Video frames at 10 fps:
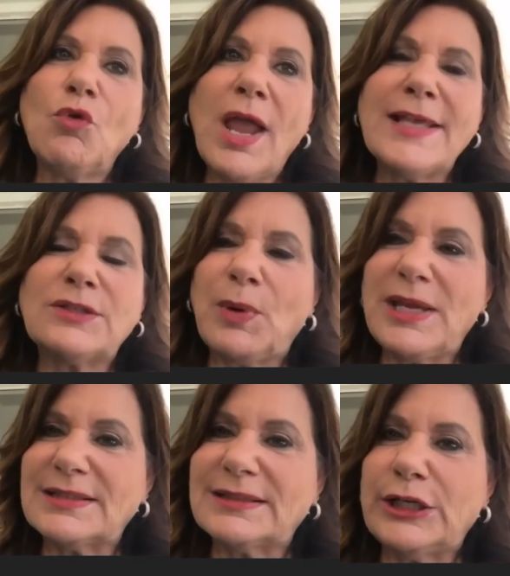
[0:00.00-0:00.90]
as
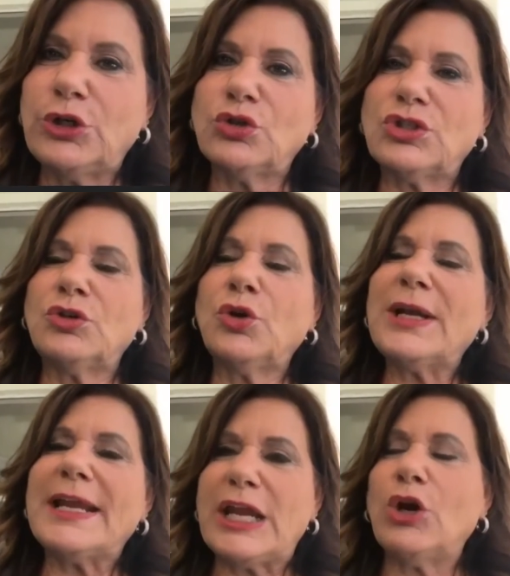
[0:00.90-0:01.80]
leaders, you're
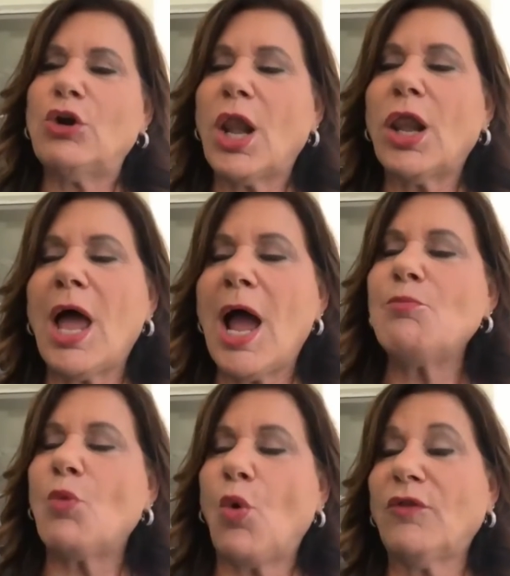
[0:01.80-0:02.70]
going to hear a
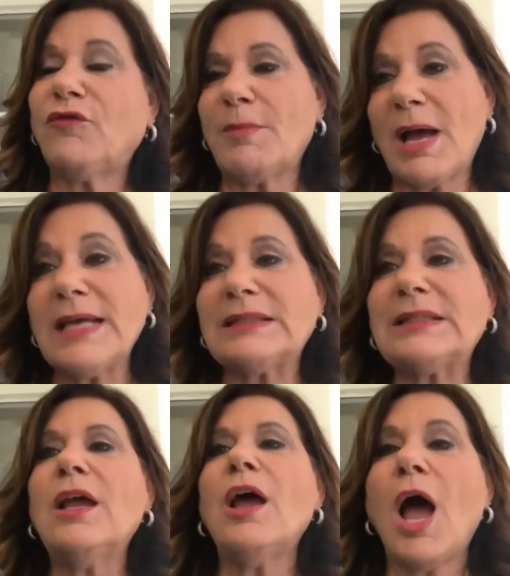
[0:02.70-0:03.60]
lot more from
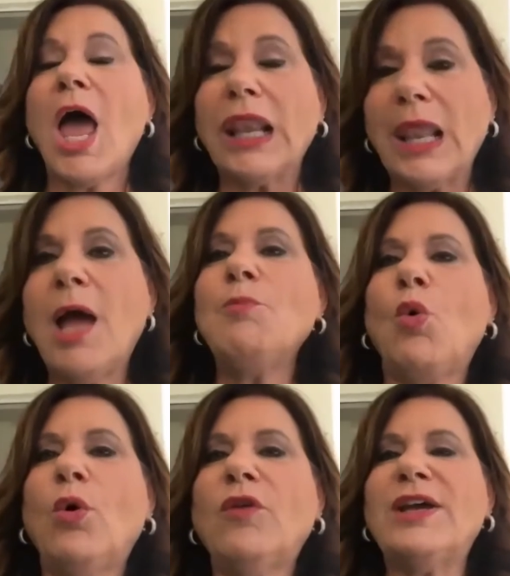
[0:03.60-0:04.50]
us, a lot
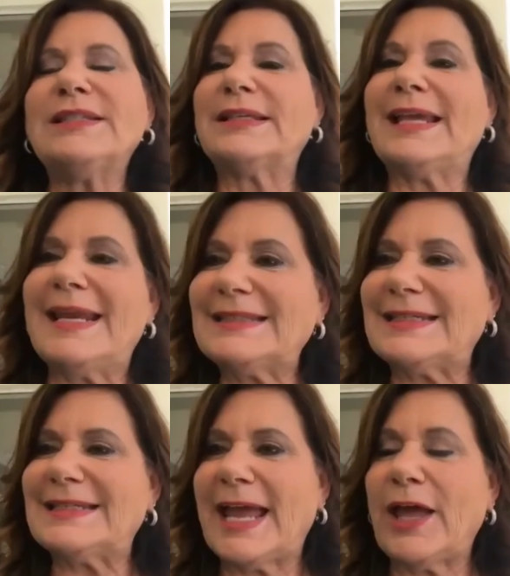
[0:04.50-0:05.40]
more of us getting
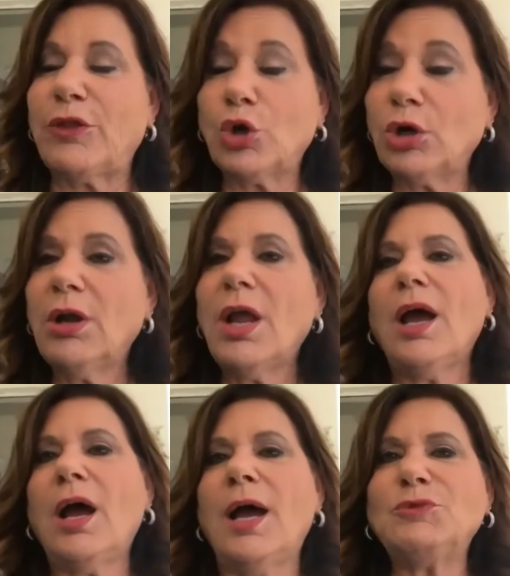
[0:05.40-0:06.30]
together,
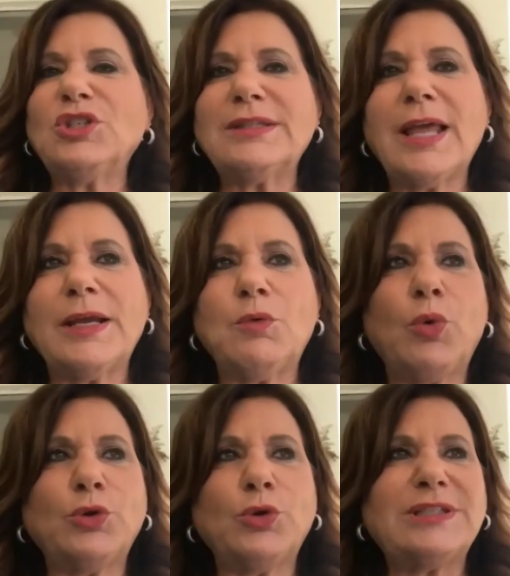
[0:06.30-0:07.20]
just like
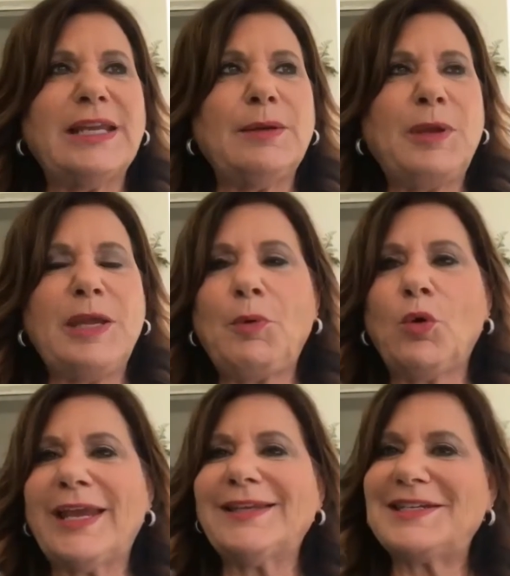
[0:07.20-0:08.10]
we're seeing people
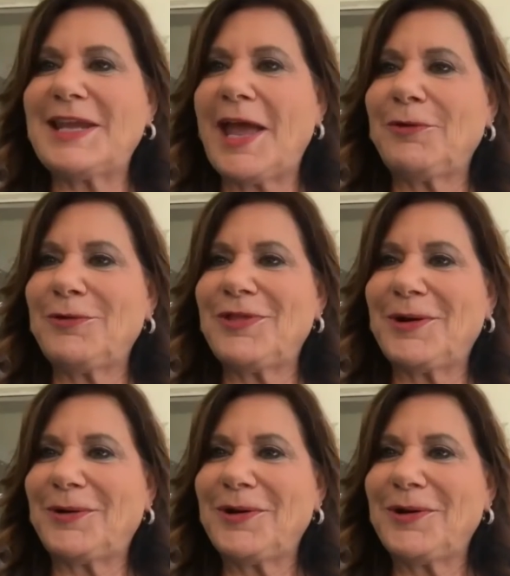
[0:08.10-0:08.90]
get together that are